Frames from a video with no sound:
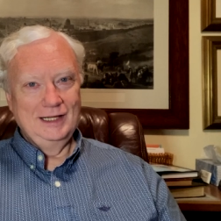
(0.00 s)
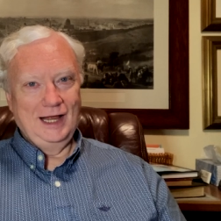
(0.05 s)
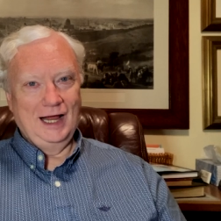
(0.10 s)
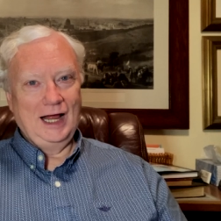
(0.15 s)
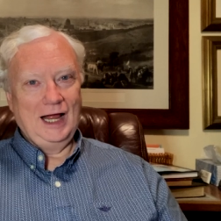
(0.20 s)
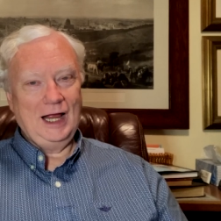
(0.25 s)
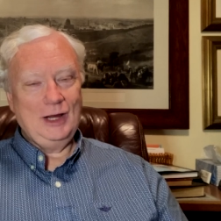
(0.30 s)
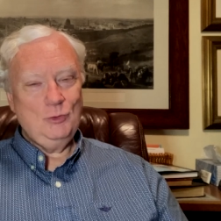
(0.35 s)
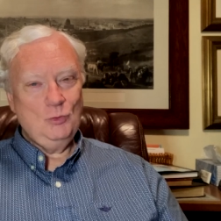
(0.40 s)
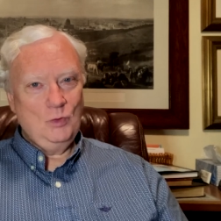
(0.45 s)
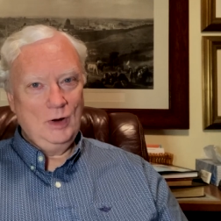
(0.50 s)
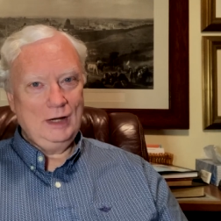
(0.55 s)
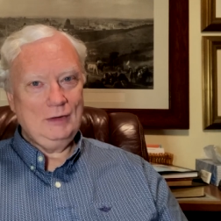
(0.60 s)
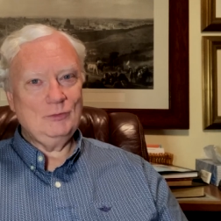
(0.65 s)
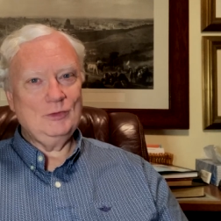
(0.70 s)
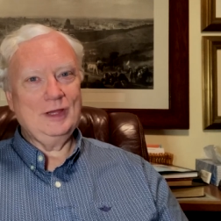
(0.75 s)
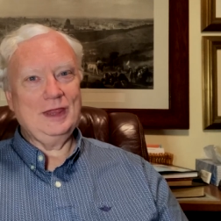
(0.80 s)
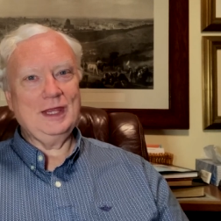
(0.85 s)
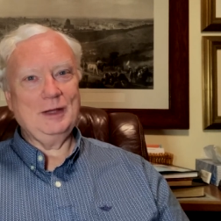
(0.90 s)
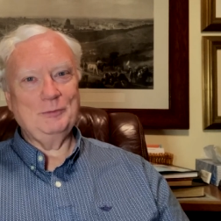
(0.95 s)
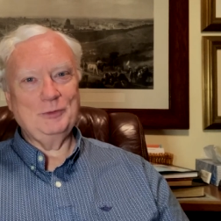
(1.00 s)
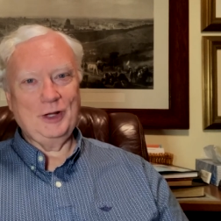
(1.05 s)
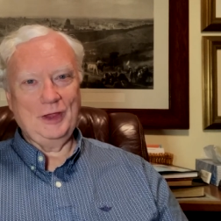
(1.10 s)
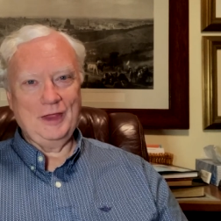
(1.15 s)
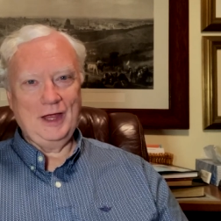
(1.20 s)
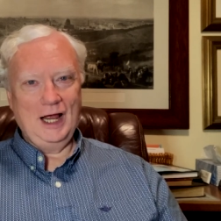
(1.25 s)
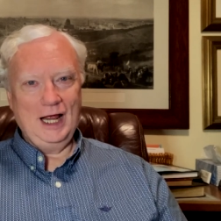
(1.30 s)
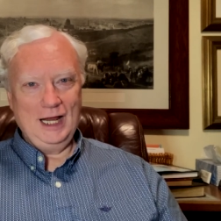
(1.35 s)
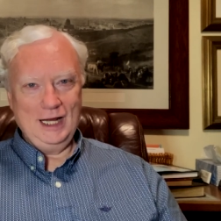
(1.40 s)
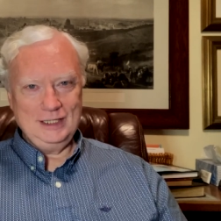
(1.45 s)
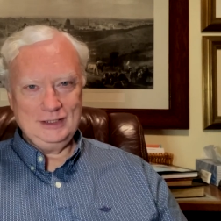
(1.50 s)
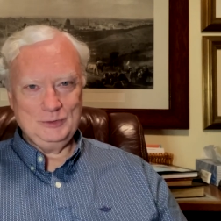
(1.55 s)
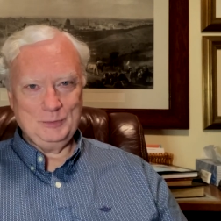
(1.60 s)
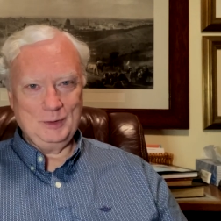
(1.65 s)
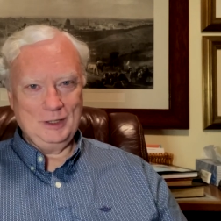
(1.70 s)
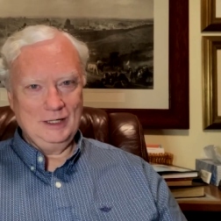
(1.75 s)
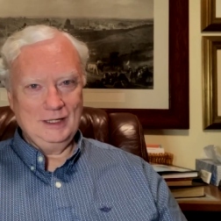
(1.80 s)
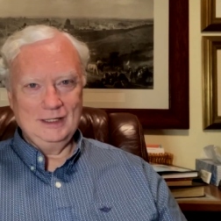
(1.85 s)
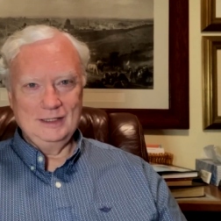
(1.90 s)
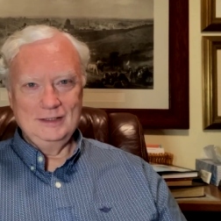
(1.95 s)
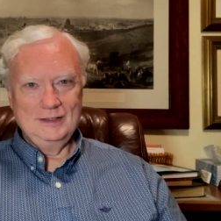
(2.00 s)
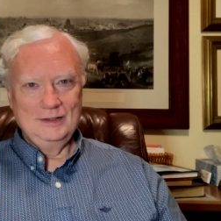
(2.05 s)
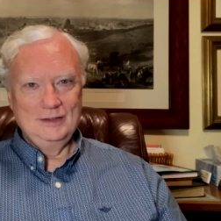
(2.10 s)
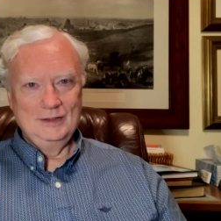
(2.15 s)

I went with him to the hospital.